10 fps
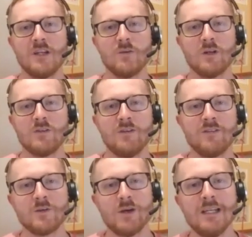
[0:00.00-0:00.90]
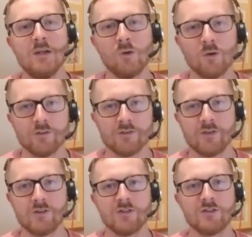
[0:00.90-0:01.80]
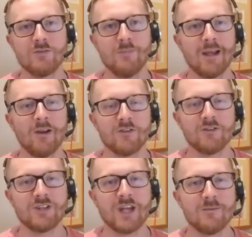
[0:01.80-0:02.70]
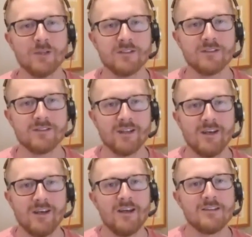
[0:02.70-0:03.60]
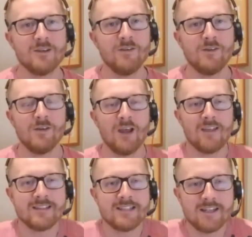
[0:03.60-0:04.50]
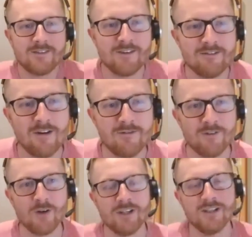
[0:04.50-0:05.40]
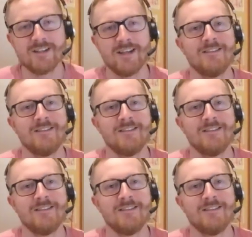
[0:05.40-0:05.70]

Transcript: one. You never do any laws. You just make lots of statements. So if you like the sound of your own voice, then